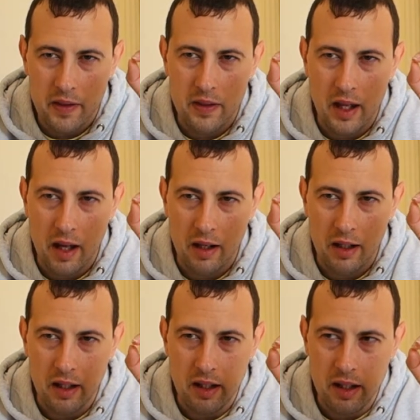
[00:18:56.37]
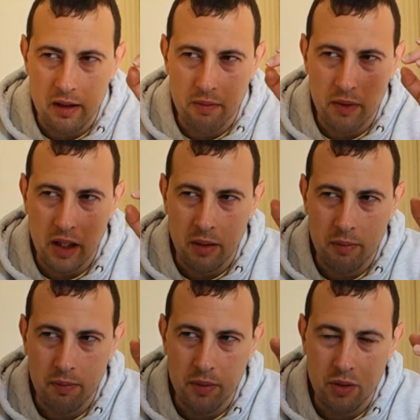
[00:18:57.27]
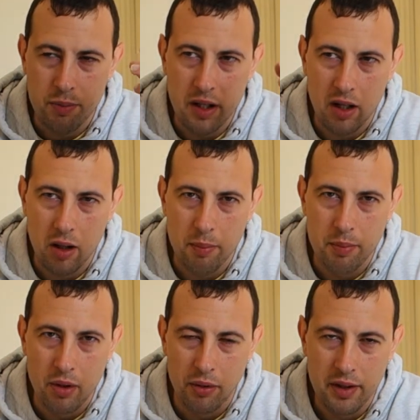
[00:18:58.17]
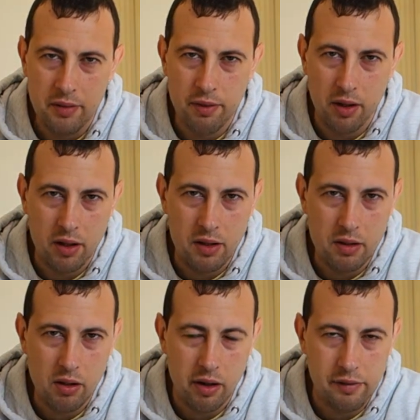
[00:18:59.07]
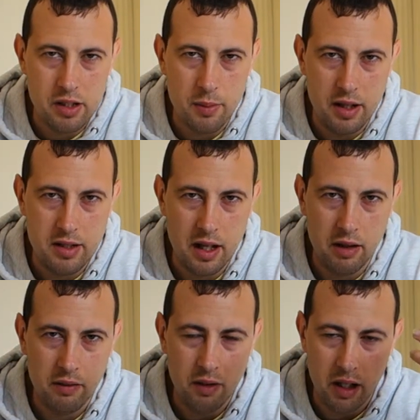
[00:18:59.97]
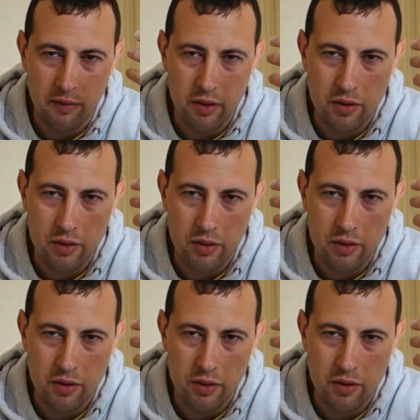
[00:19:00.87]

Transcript: then it you pick up on different kind of smells than if you